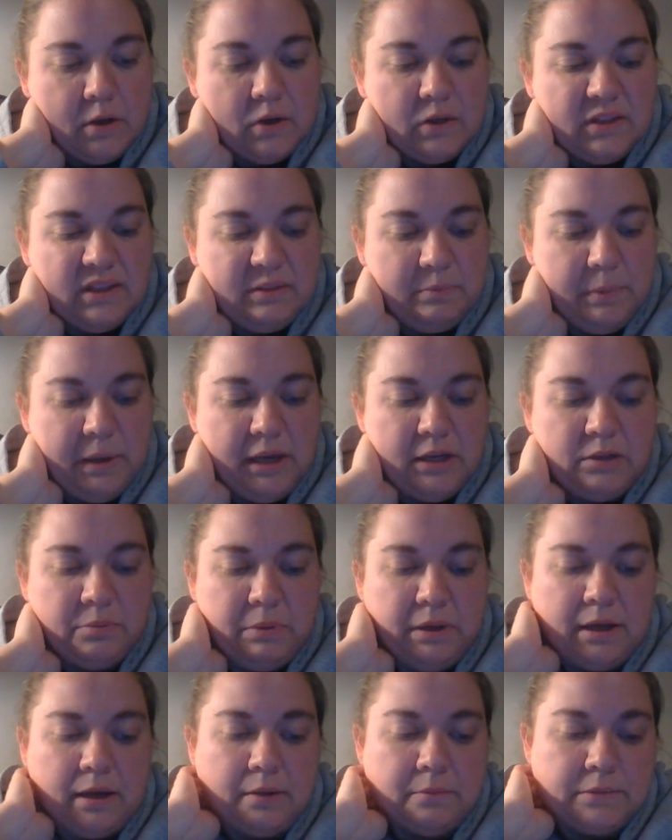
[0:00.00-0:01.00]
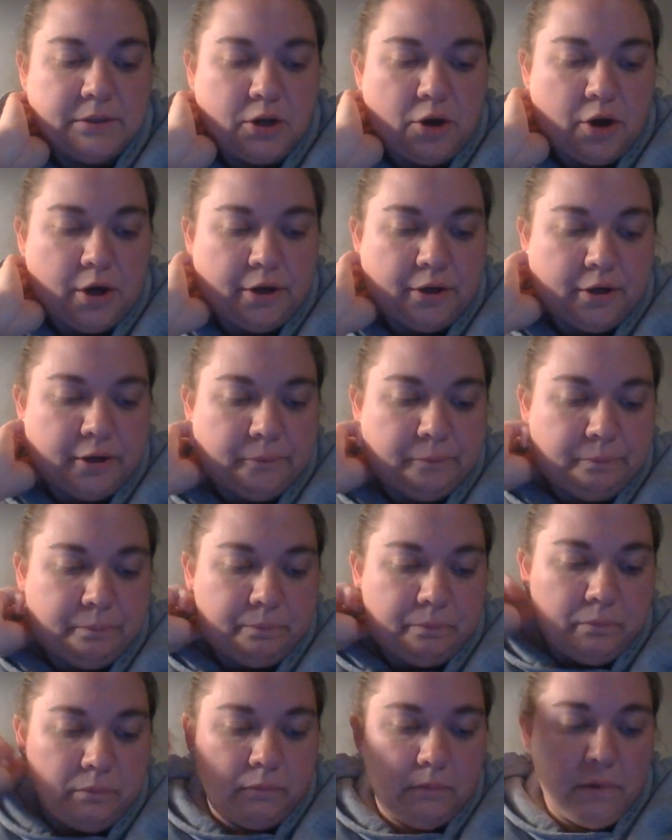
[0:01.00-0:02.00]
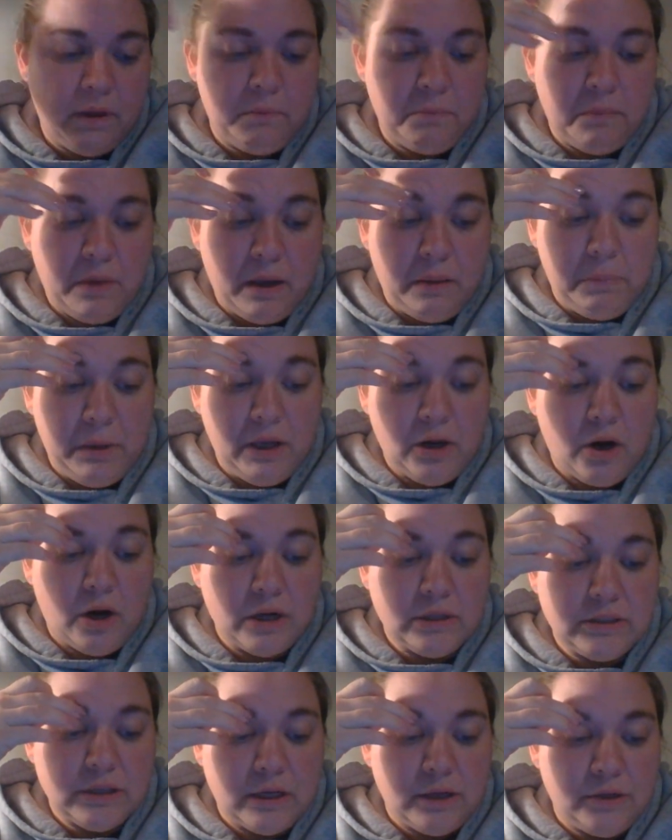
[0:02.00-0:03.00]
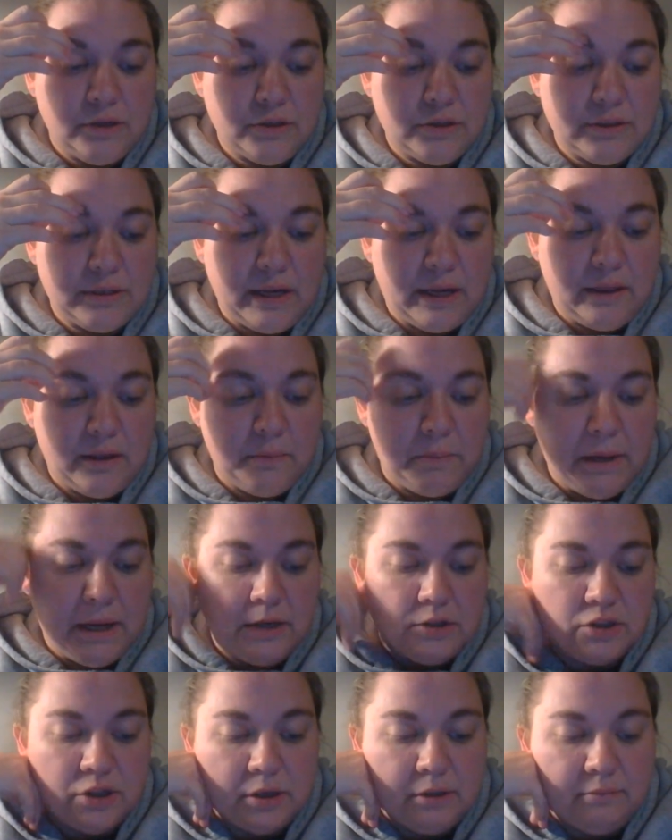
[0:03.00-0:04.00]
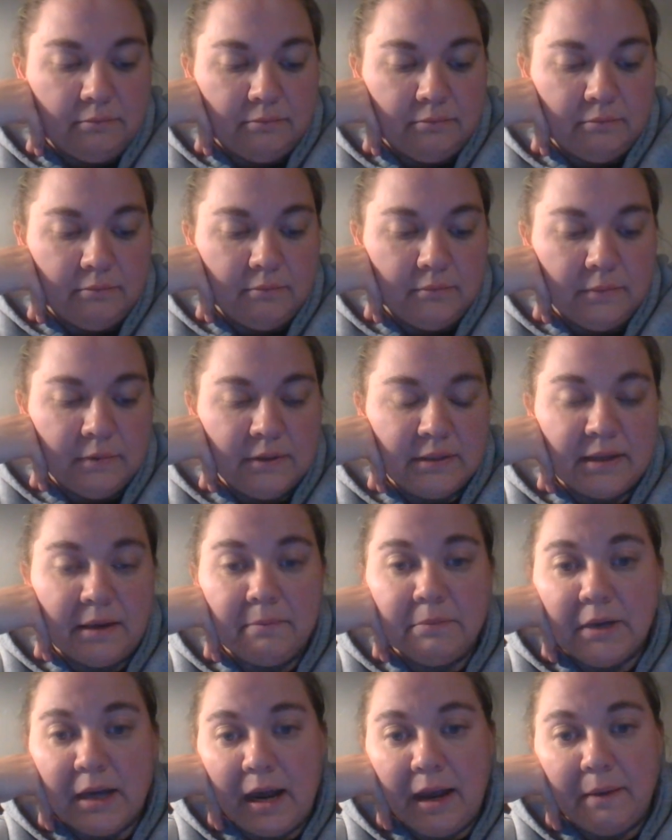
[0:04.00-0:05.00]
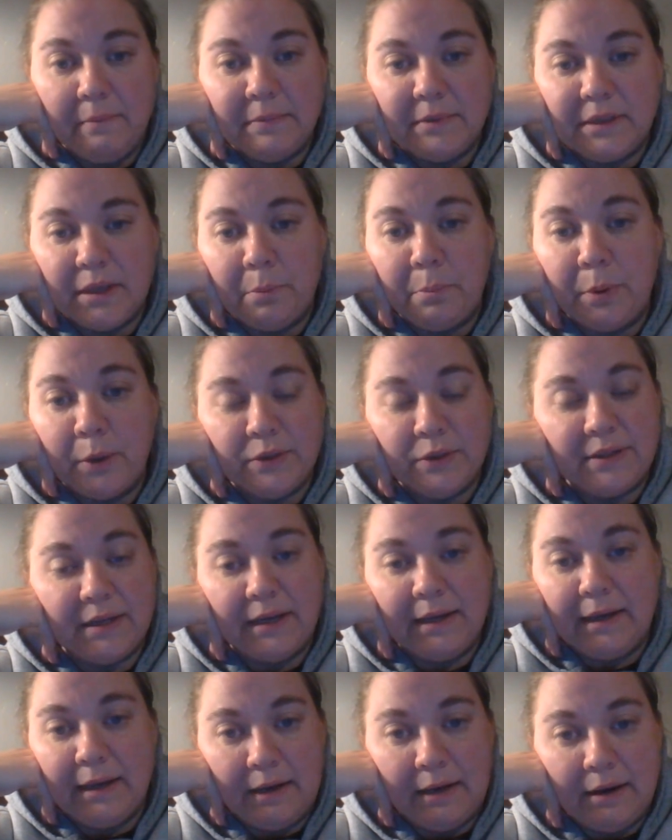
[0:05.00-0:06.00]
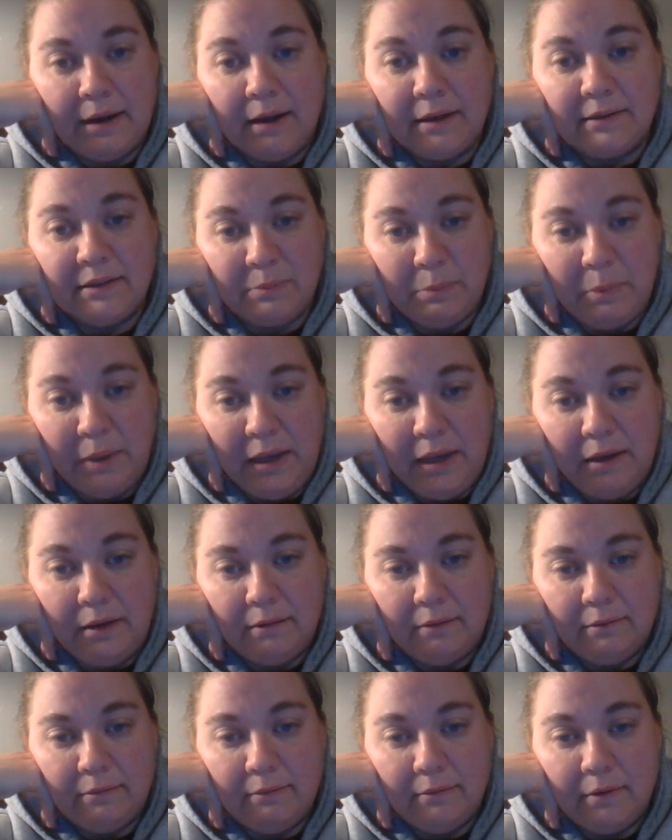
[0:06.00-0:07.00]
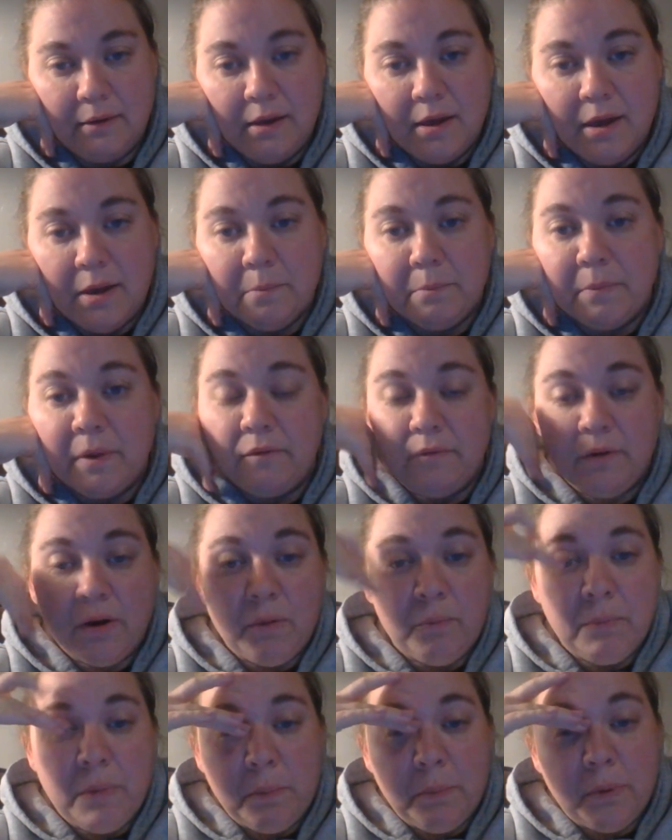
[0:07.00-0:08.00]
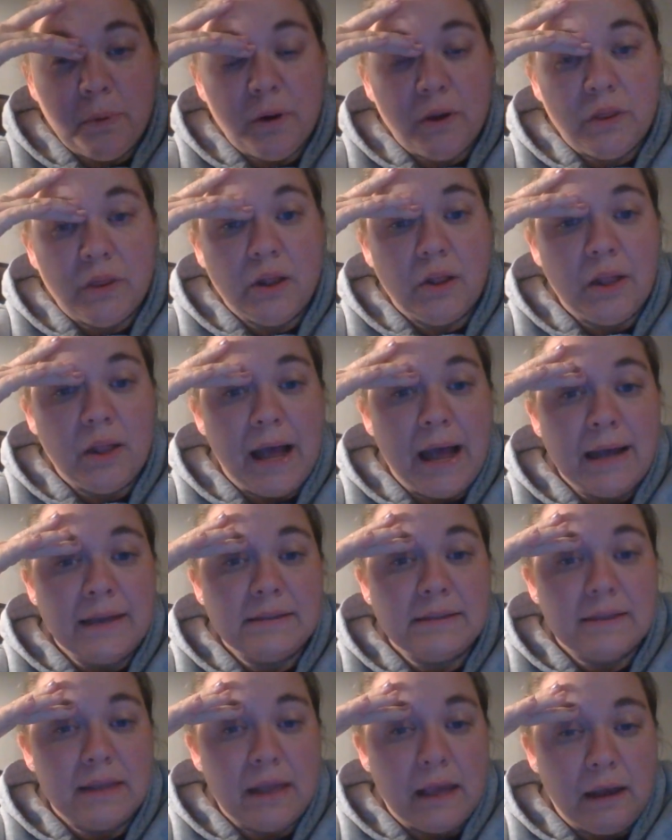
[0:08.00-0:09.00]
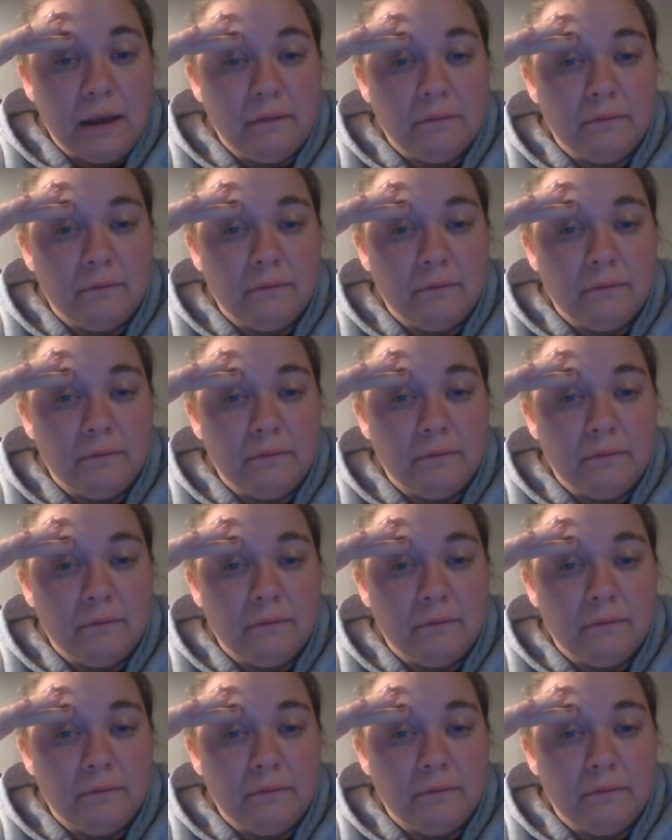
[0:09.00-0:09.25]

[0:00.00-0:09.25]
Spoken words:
Speech becomes harder. It may be hard to understand the patient. Sometimes the person cannot speak. But remember the last thing.